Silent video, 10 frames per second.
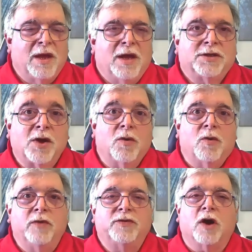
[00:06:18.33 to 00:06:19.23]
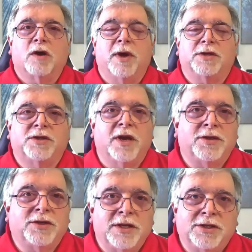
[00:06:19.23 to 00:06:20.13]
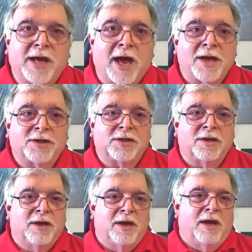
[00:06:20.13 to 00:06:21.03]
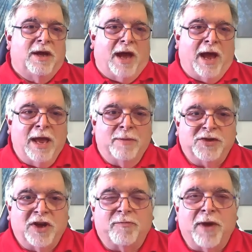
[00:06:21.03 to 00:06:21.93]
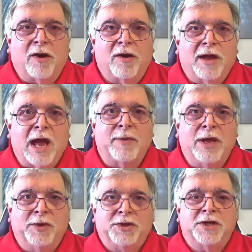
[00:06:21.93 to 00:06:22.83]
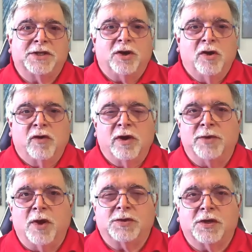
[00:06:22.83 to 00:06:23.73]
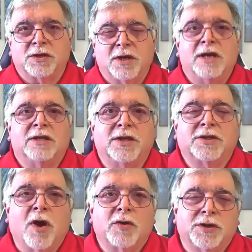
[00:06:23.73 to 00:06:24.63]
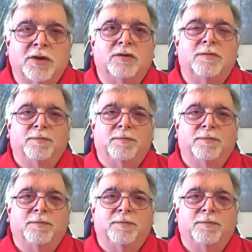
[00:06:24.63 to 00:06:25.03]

So we've talked about SUDs and Sighs. I am Jeff Ballard. I'm a hypnotist at Hoover Hypnosis. Let's talk soon.